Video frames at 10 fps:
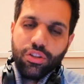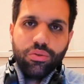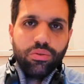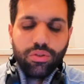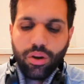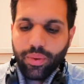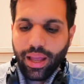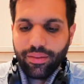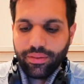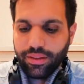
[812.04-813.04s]
too top
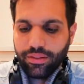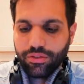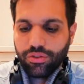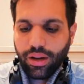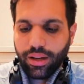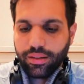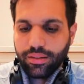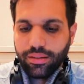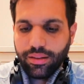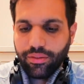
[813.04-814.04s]
heavy, this track,
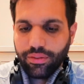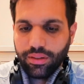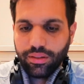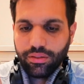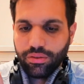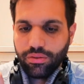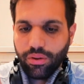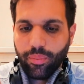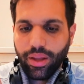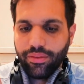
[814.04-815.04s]
definitely too
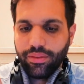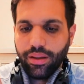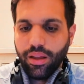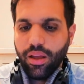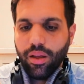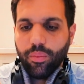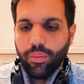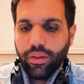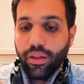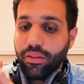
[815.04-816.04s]
top heavy.
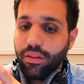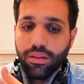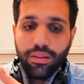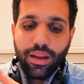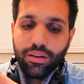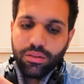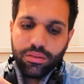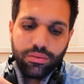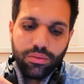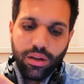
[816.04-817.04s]
But other than that,
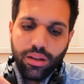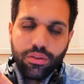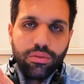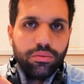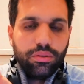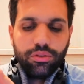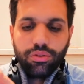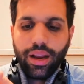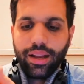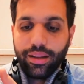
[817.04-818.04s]
a really cool
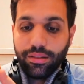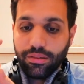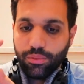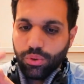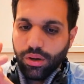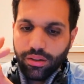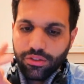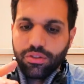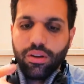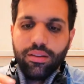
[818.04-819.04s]
track and really
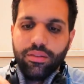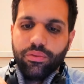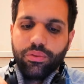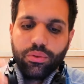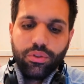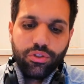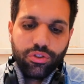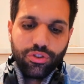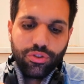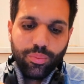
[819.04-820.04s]
solid for
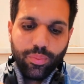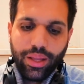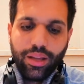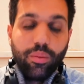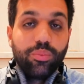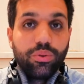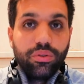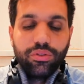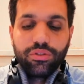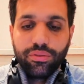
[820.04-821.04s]
just being a
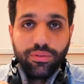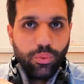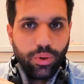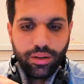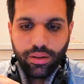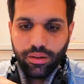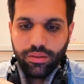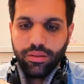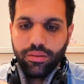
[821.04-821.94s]
producer for one year.